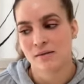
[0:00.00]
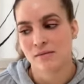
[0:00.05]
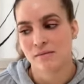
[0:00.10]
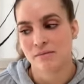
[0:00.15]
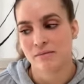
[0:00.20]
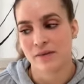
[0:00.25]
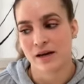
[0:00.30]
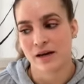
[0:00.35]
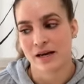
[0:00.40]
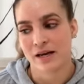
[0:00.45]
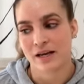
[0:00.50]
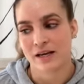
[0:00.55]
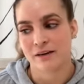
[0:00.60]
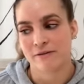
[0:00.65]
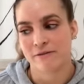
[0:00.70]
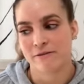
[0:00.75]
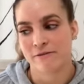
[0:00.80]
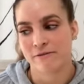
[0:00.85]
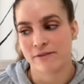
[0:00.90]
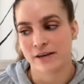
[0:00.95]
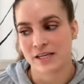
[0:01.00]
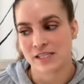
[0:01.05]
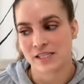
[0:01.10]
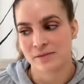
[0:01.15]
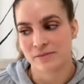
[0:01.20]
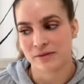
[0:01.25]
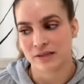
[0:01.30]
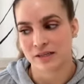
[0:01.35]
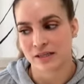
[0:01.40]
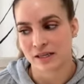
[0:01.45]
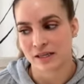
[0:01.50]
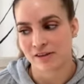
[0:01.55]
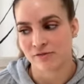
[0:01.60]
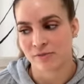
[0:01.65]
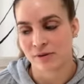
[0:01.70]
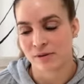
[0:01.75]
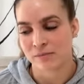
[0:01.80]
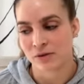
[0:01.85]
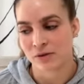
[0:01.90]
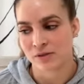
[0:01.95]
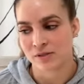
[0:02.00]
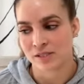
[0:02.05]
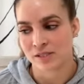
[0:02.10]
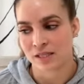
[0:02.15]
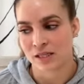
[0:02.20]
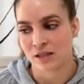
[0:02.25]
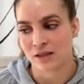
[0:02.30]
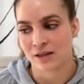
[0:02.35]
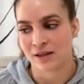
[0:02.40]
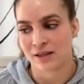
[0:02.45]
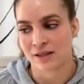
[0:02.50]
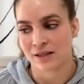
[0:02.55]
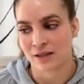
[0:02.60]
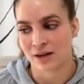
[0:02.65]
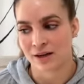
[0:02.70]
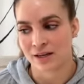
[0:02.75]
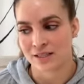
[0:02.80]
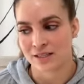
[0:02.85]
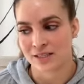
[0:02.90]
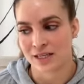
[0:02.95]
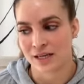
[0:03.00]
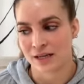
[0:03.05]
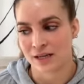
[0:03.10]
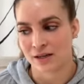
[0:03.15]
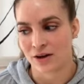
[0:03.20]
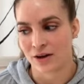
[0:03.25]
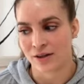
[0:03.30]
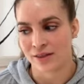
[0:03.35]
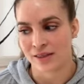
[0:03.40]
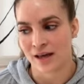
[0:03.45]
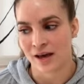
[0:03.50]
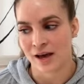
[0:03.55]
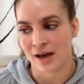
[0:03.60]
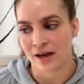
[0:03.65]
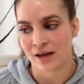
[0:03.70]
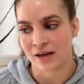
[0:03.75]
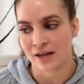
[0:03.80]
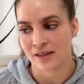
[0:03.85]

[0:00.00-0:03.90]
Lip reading: My Facebook, I've been posting a lot of content on that.